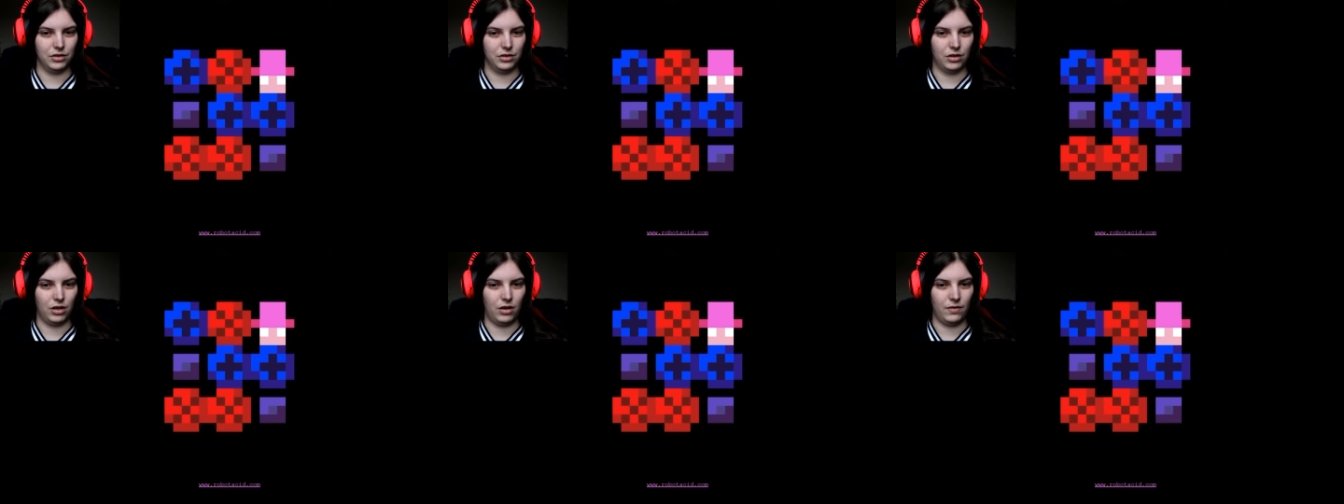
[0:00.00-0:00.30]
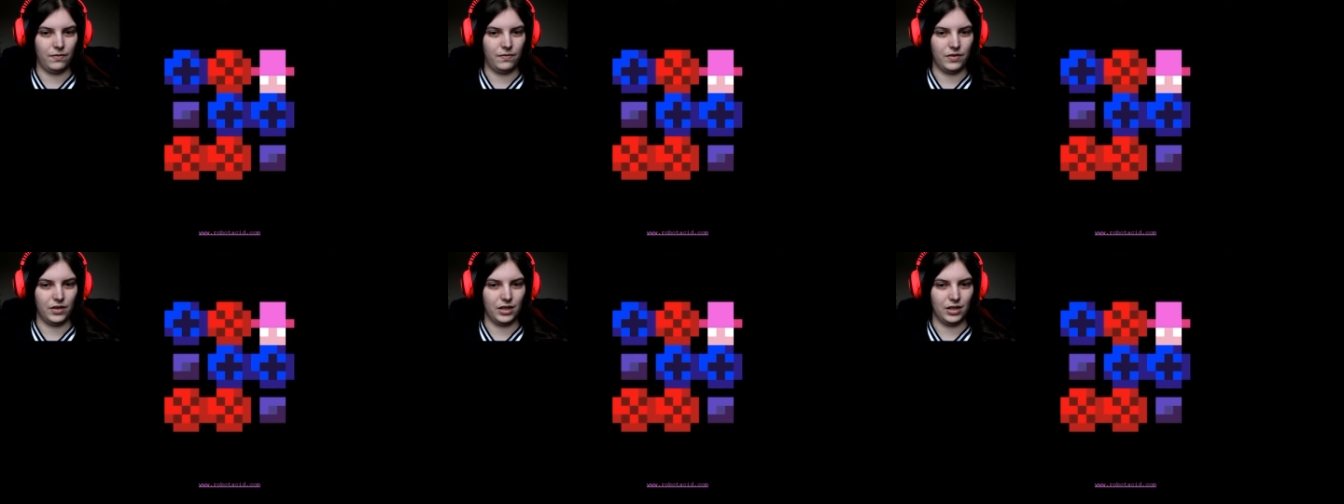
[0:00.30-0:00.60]
is
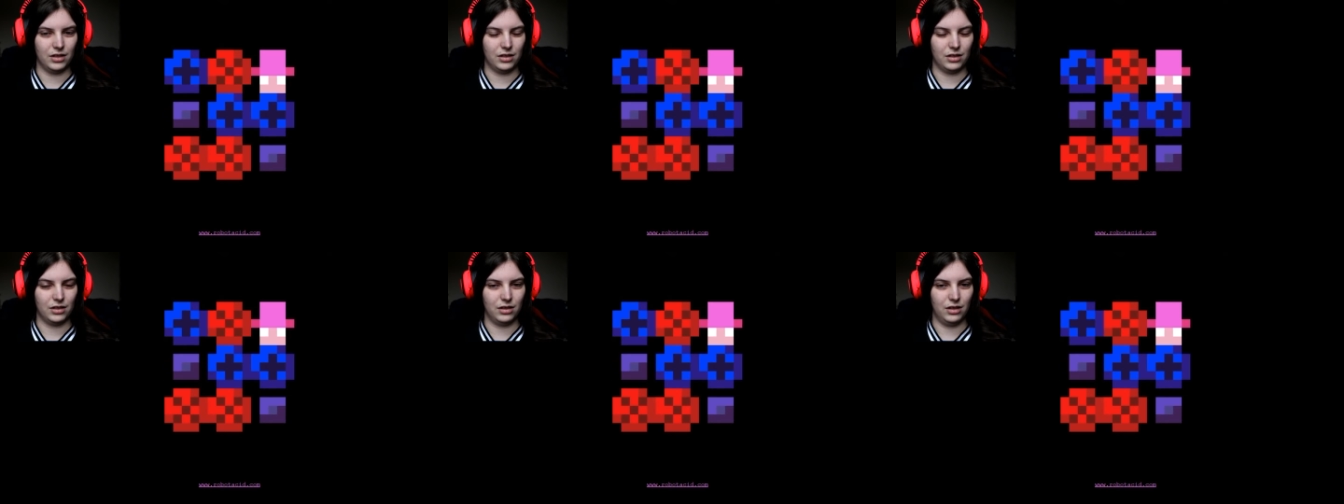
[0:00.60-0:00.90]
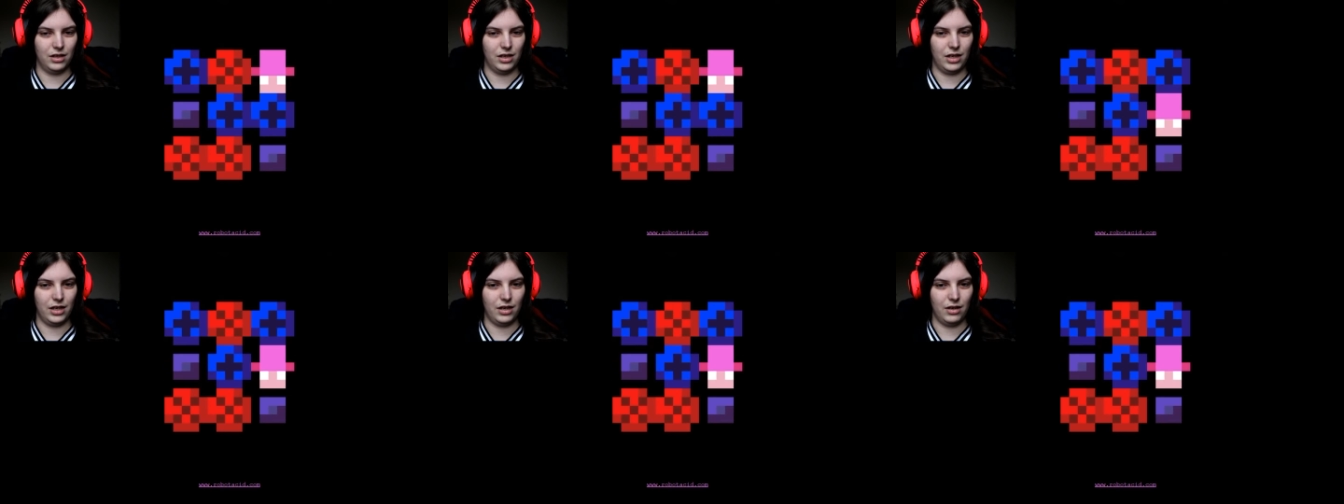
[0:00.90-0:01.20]

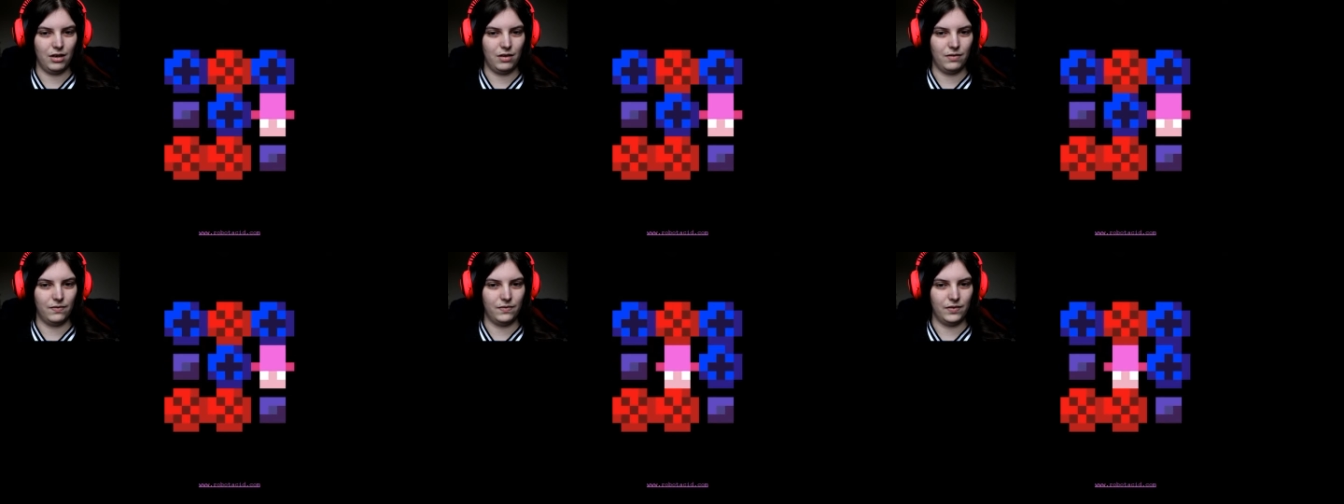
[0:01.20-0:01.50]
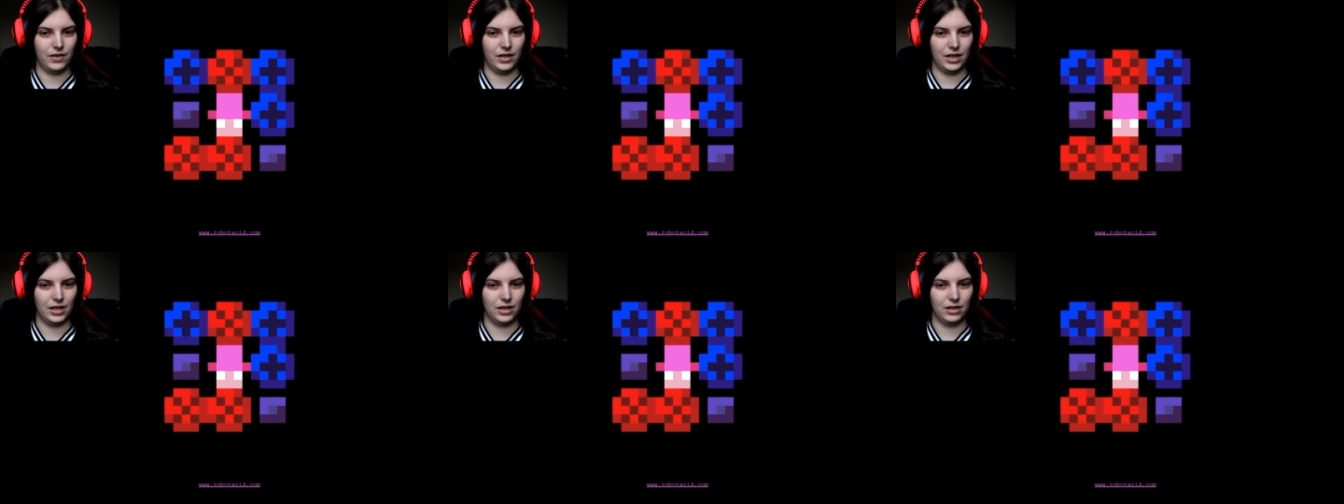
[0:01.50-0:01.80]
obviously
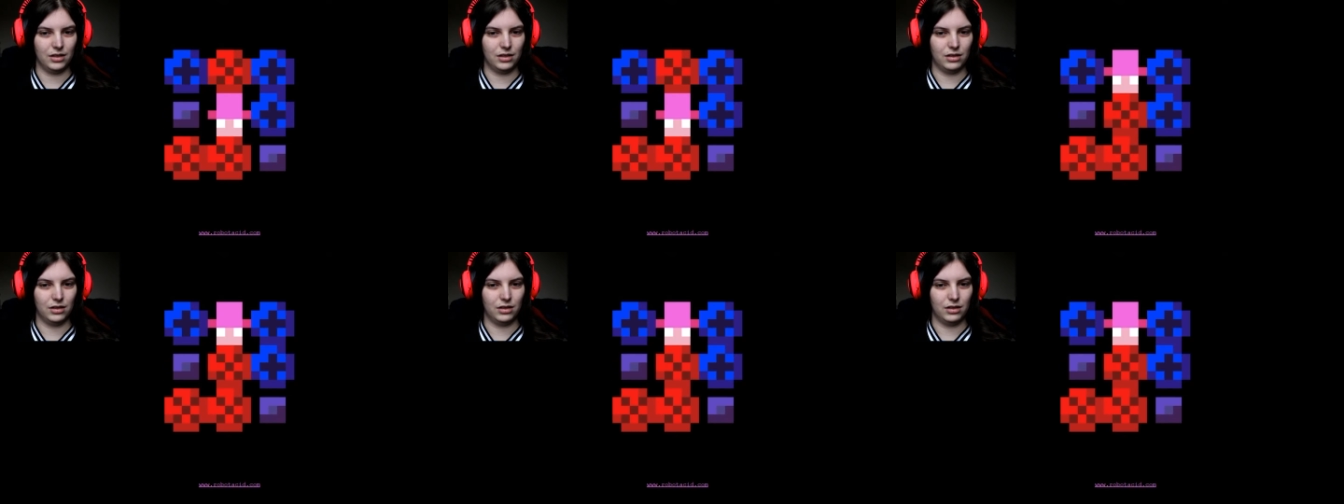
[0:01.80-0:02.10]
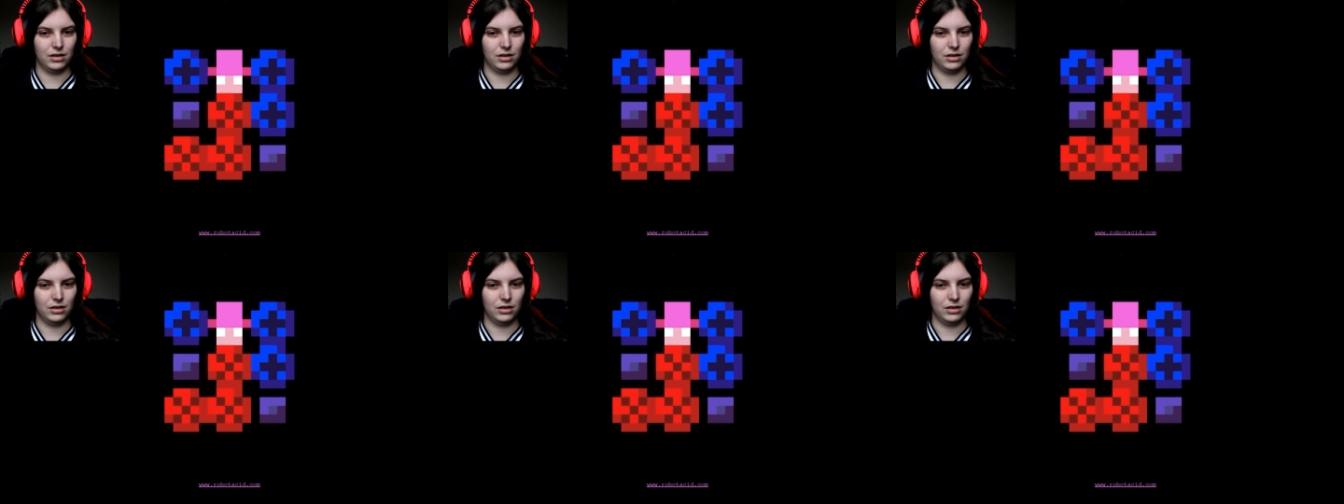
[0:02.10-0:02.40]

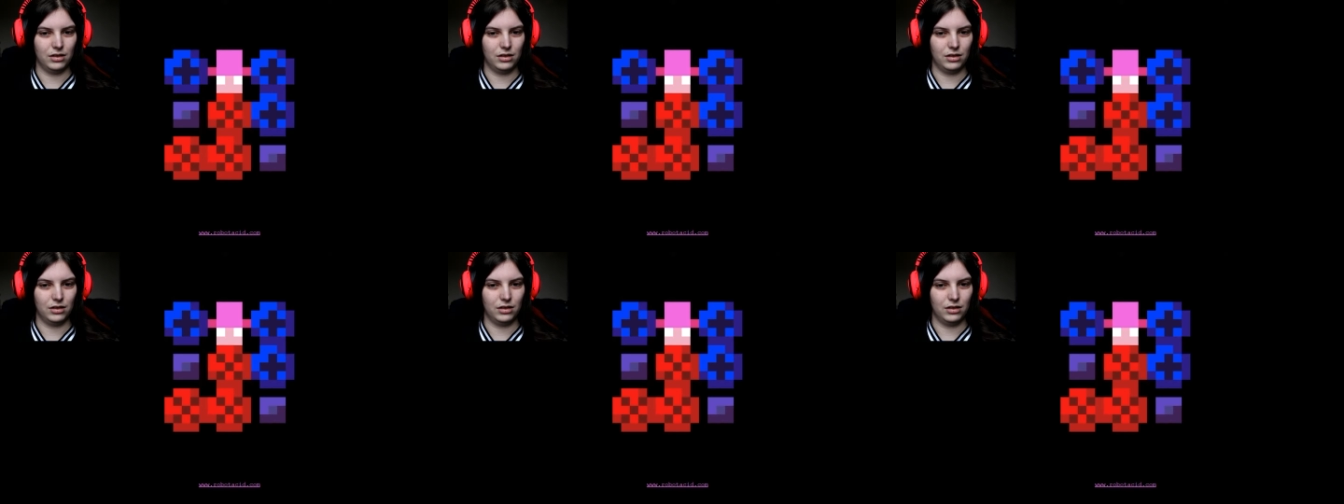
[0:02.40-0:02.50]
obvious.